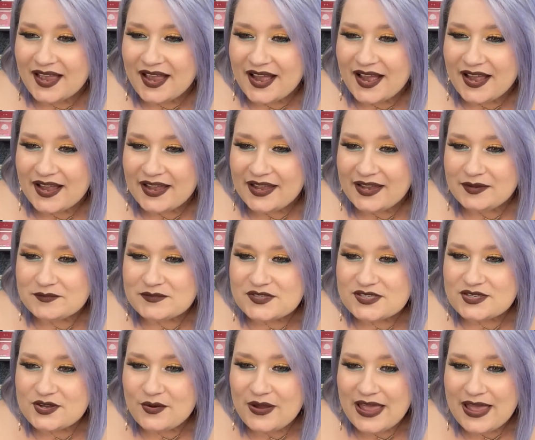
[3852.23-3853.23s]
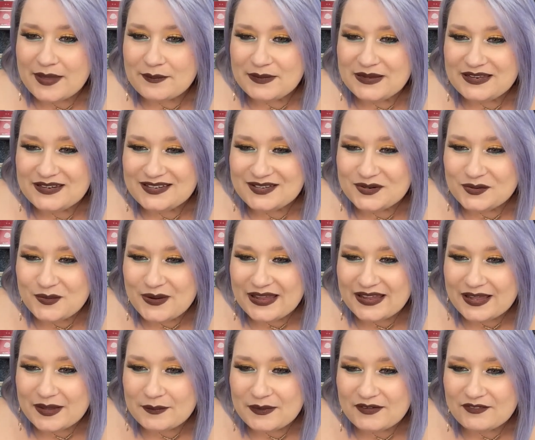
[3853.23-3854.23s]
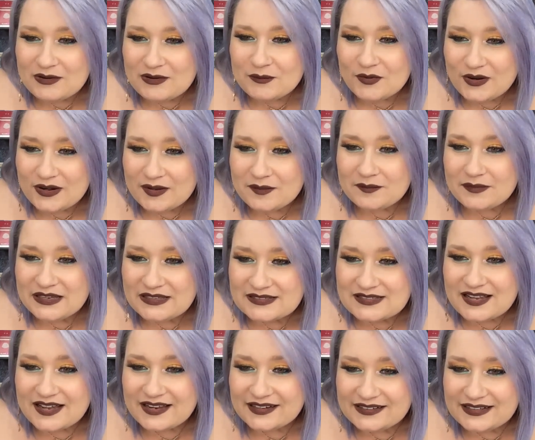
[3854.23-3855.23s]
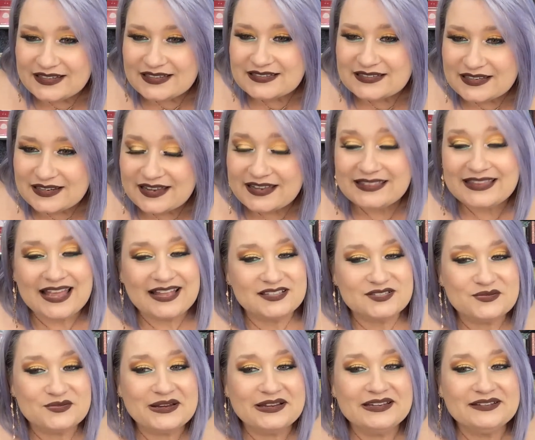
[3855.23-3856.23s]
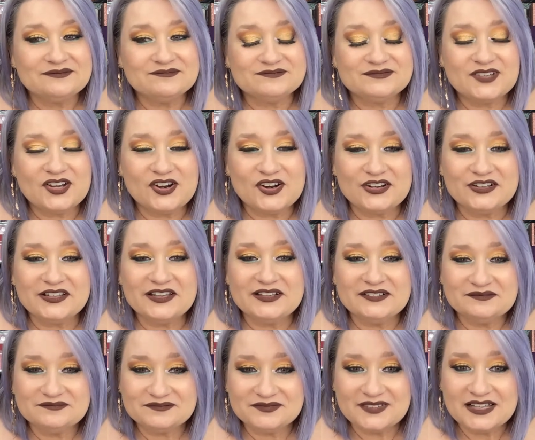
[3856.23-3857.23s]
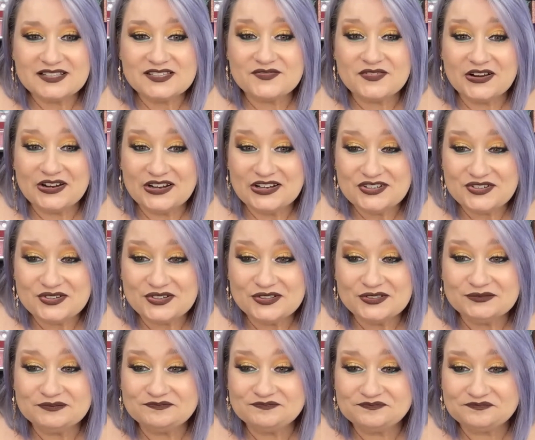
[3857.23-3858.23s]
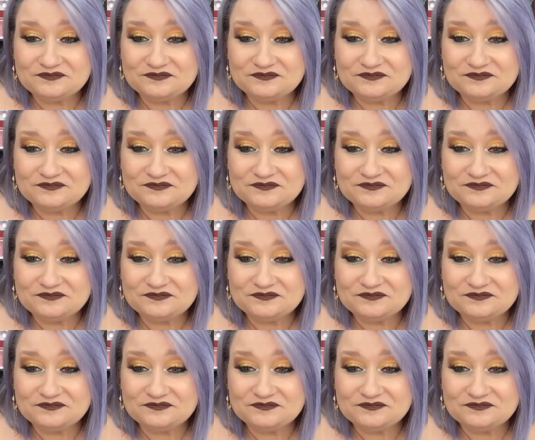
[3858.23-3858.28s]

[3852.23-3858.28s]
I'm so happy to wake up every morning. It means God does it. That's right, Carla. That's very true.